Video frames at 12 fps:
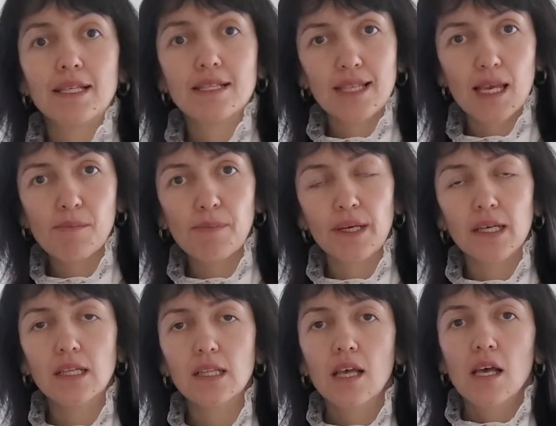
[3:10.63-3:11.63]

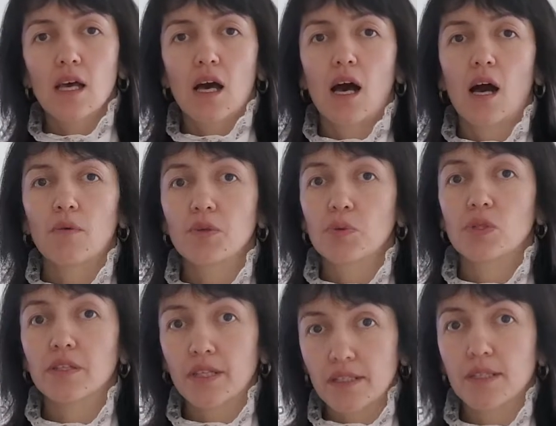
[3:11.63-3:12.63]
sample, which was
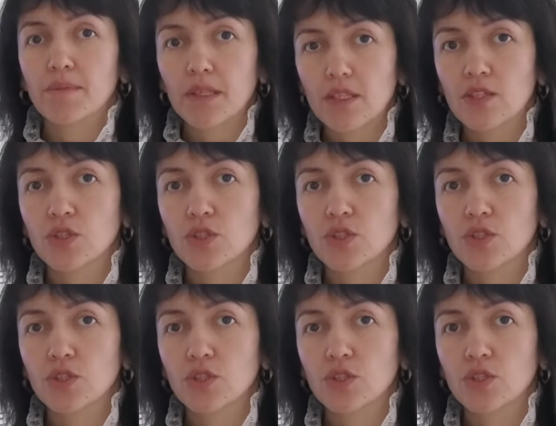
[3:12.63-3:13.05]
randomly